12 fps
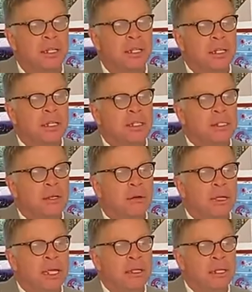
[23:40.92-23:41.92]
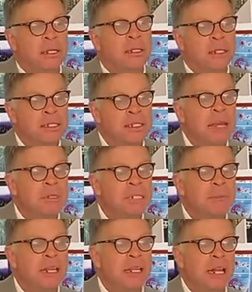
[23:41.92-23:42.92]
So it, it seems to me
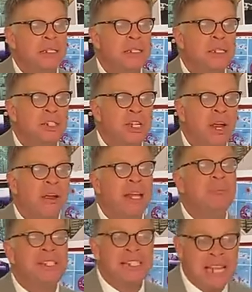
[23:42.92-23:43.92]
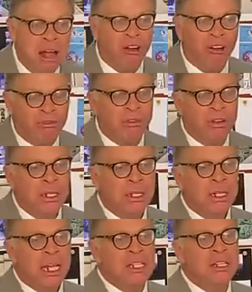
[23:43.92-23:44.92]
that Jared himself is going
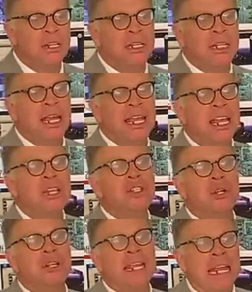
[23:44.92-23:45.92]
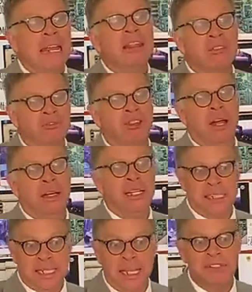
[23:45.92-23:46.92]
to get injured in the flood, because he lives there,
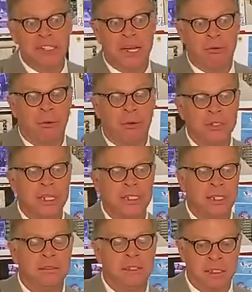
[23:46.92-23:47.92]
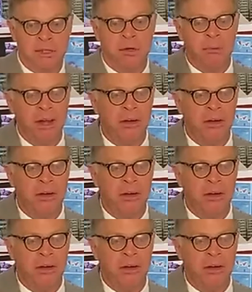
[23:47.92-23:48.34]
of course, since it's his home area.